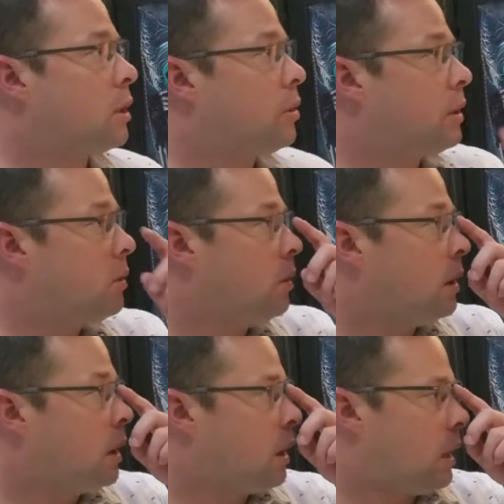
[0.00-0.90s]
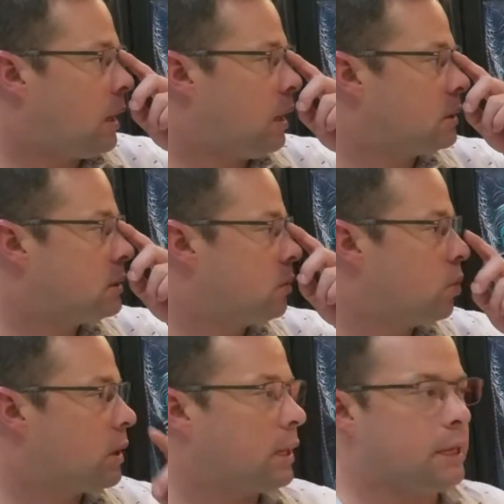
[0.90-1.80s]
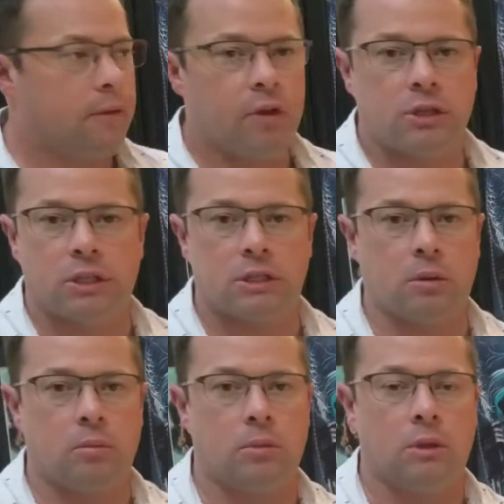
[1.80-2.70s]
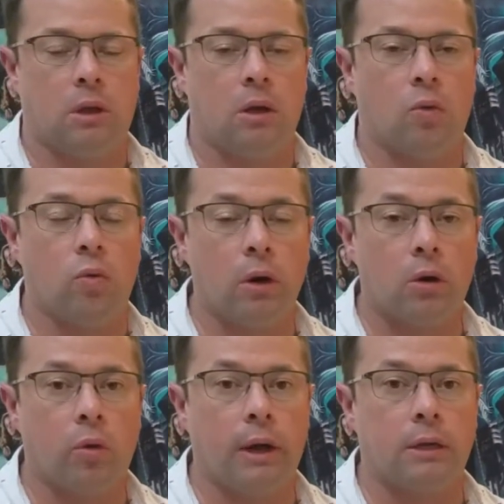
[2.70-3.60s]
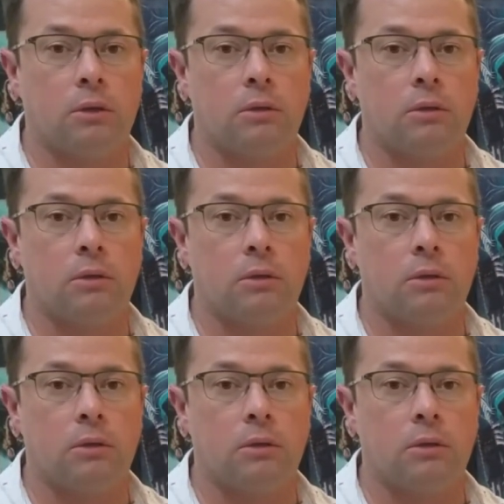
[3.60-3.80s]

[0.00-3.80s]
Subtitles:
How are you? We're going to give you just some real quick